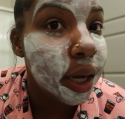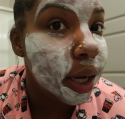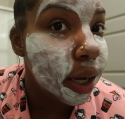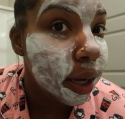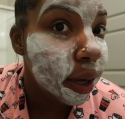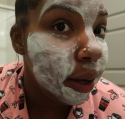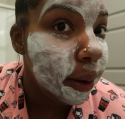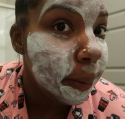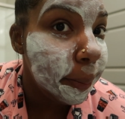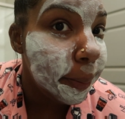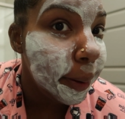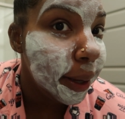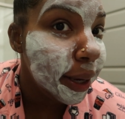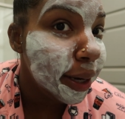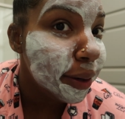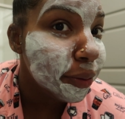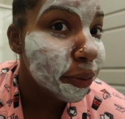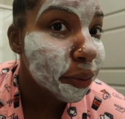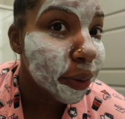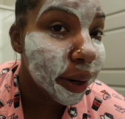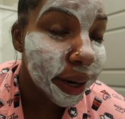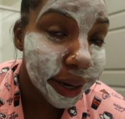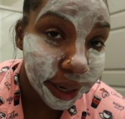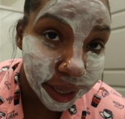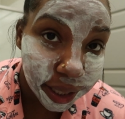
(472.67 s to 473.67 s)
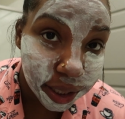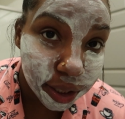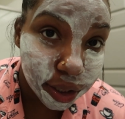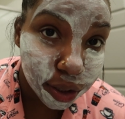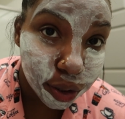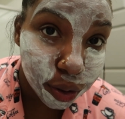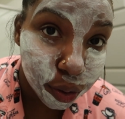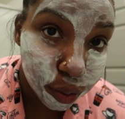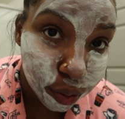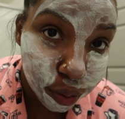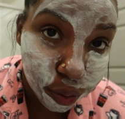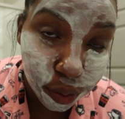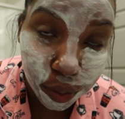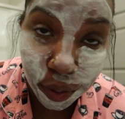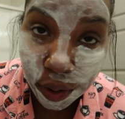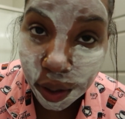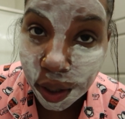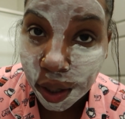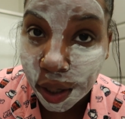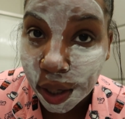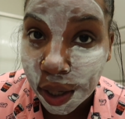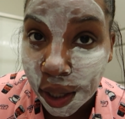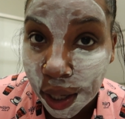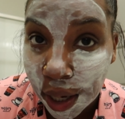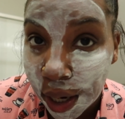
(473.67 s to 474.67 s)
up and ready to
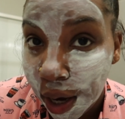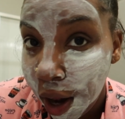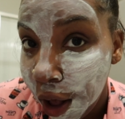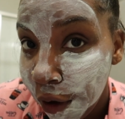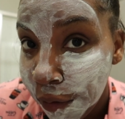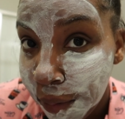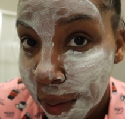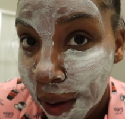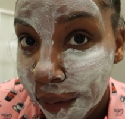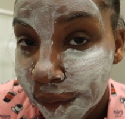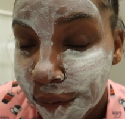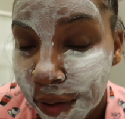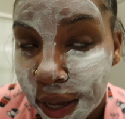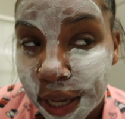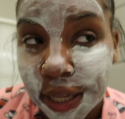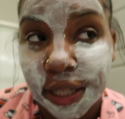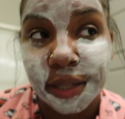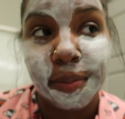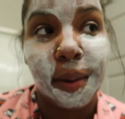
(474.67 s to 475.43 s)
get off my face.